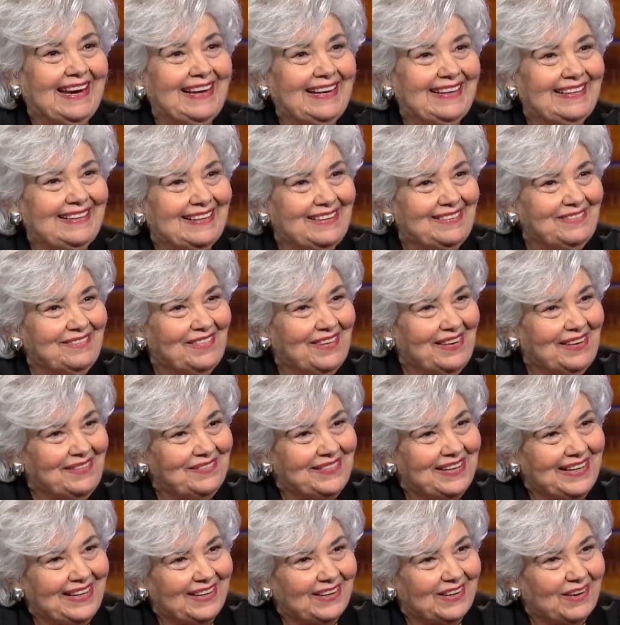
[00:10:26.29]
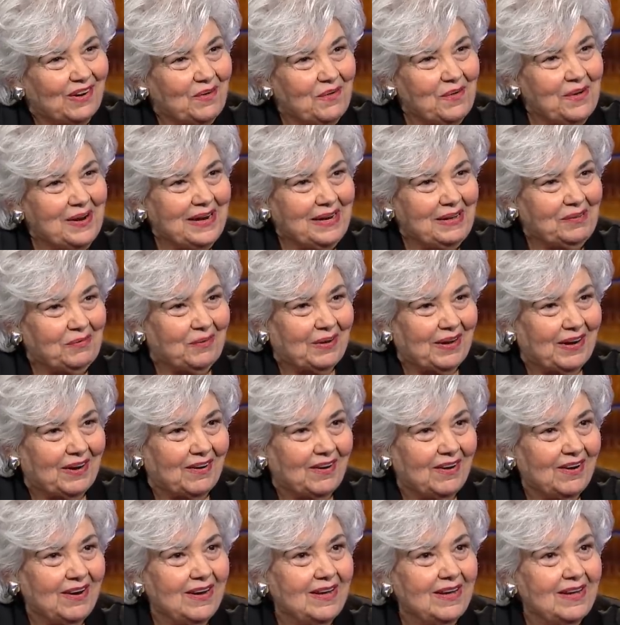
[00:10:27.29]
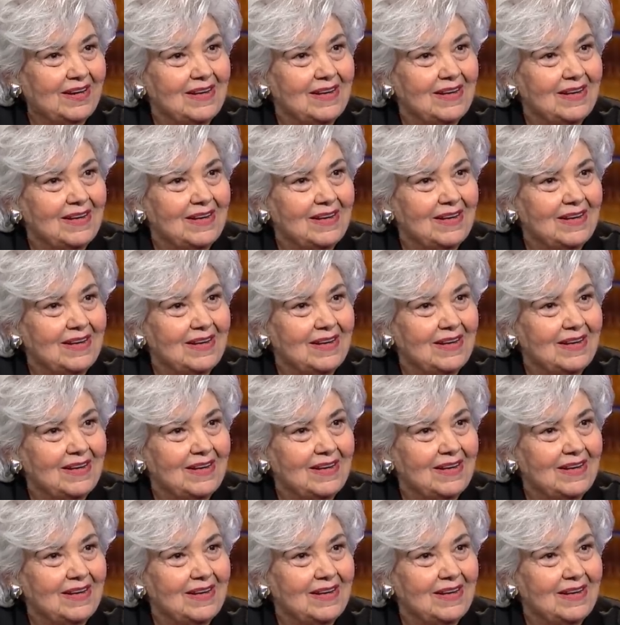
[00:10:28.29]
that he didn't want me to go anywhere.